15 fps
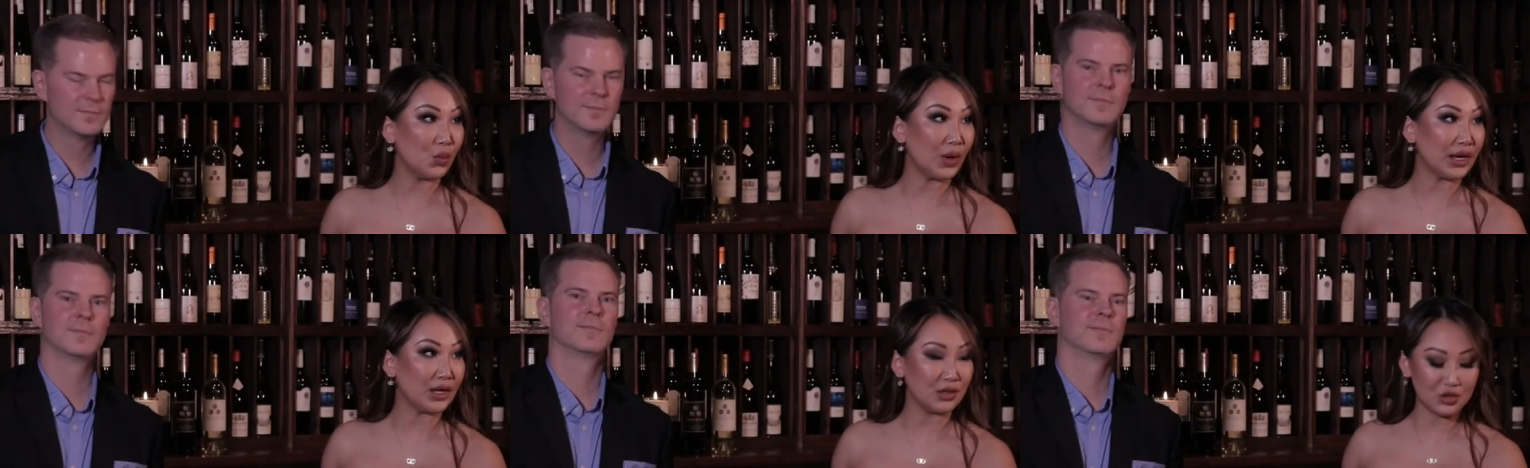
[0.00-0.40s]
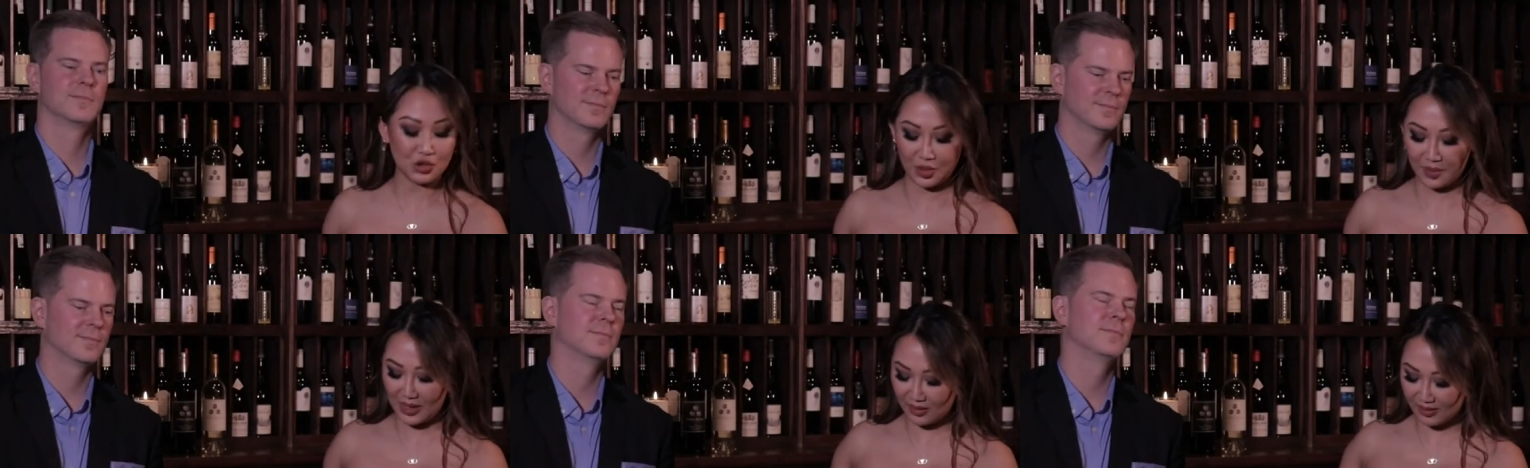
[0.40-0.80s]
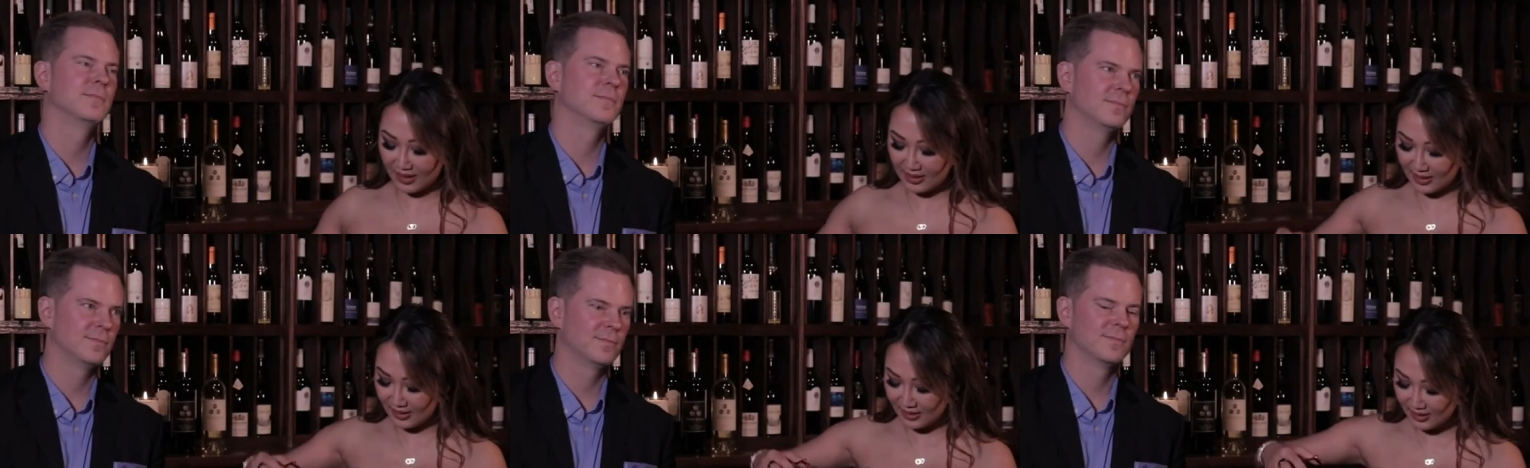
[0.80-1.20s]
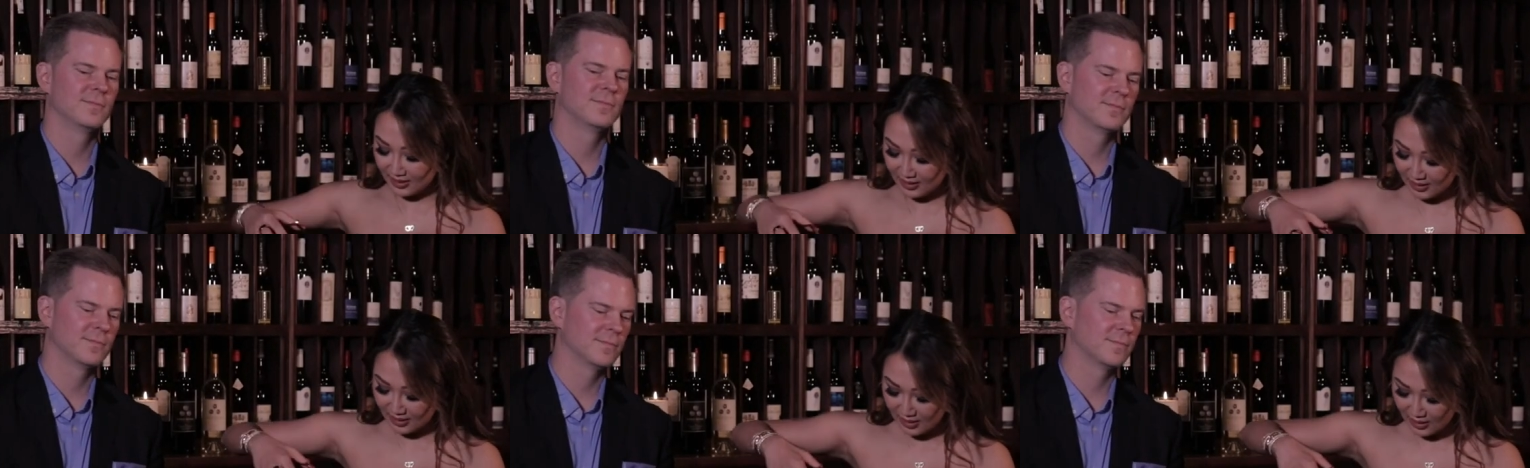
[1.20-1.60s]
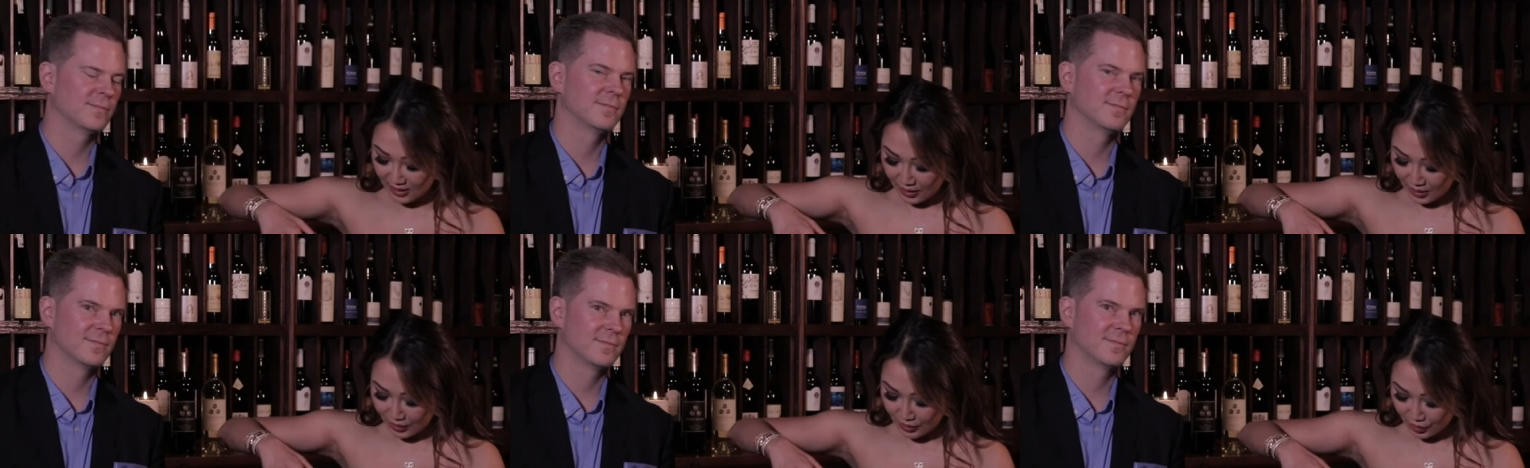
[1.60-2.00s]
Speaker 1: wick trimming lessons?
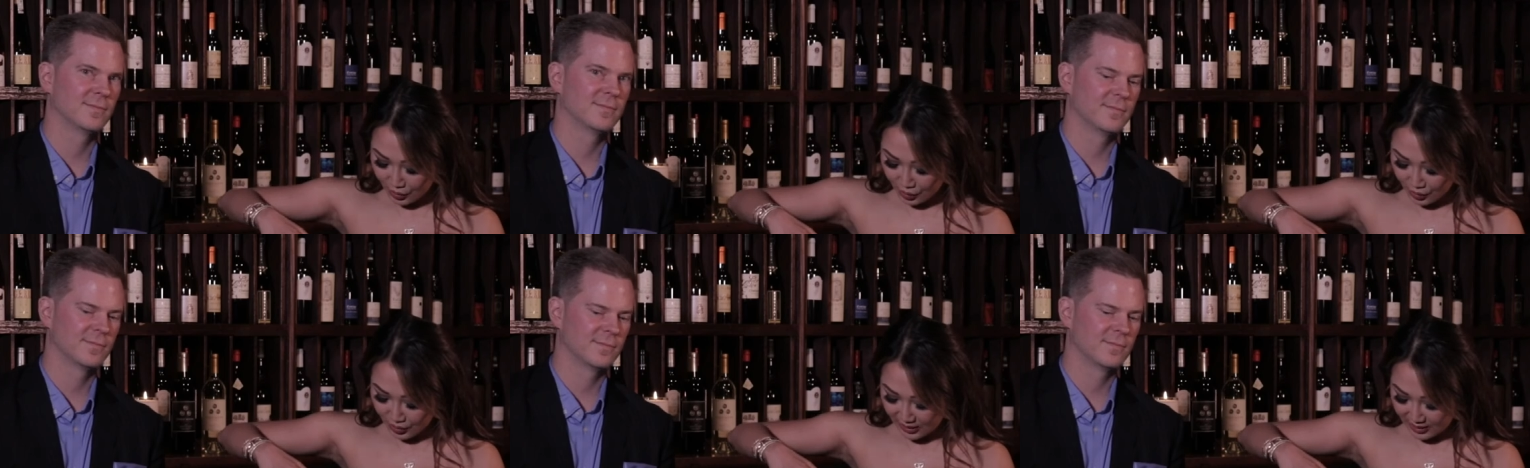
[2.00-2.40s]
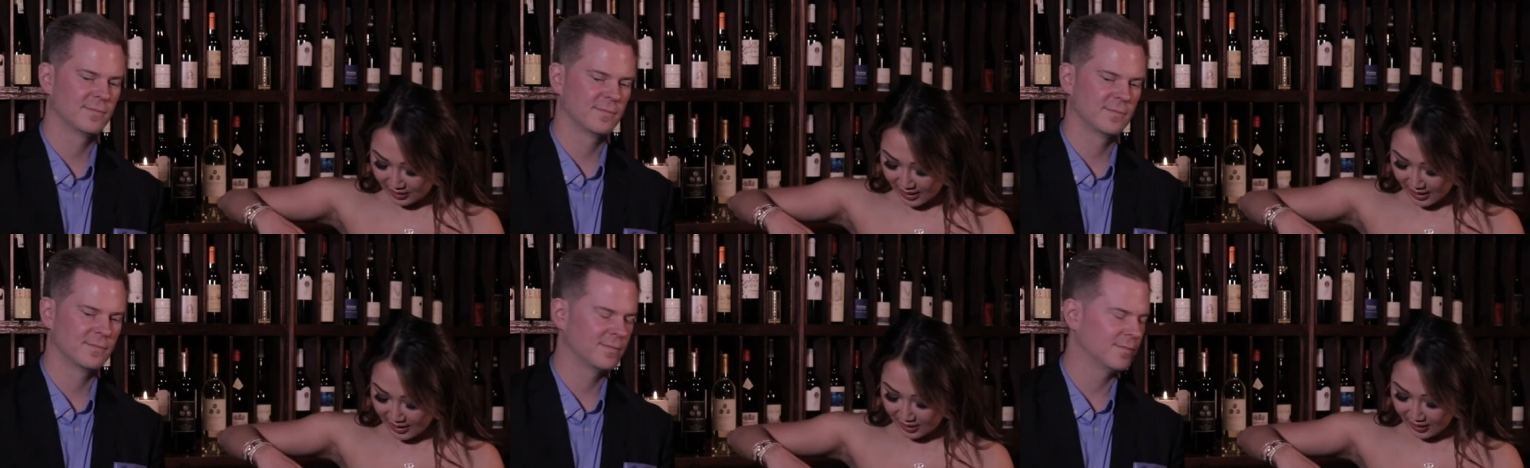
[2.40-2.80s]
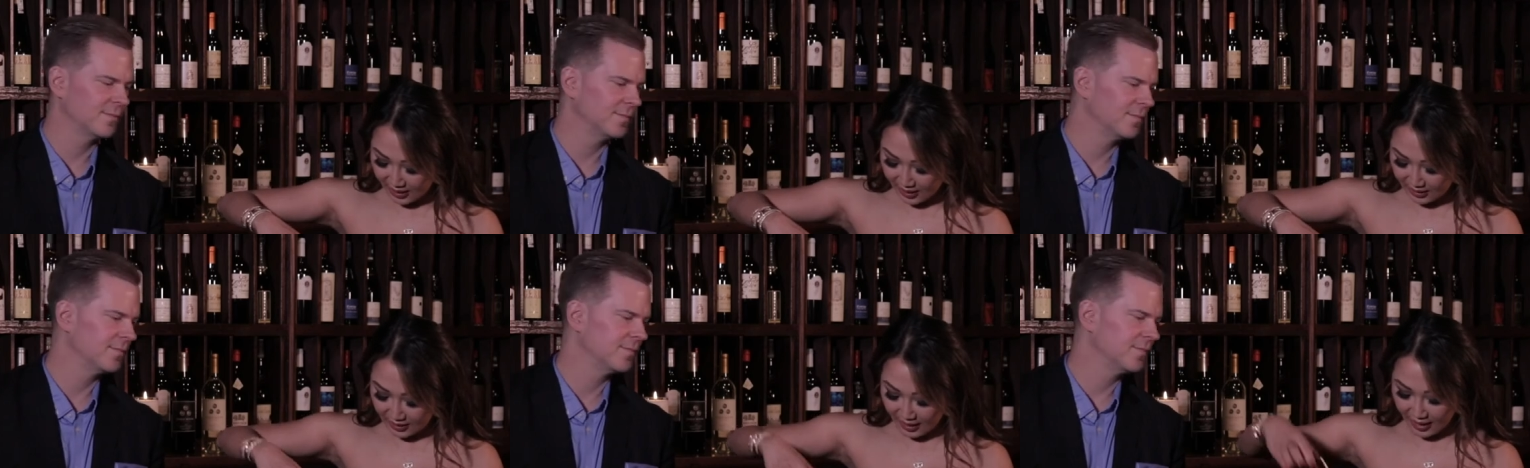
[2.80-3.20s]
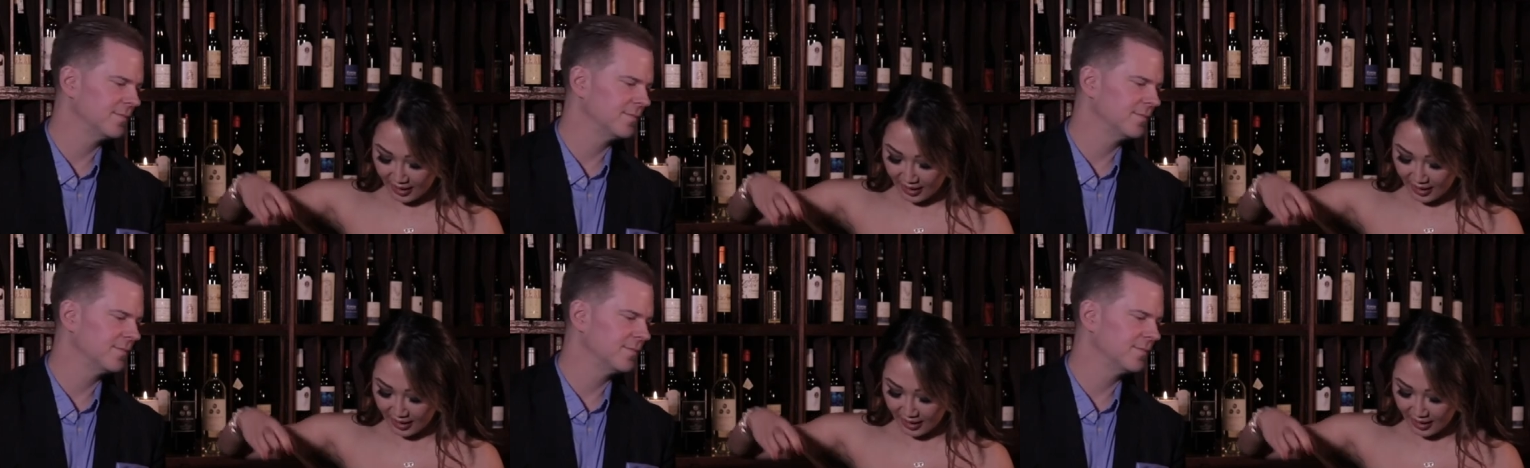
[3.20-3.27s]
So you just take a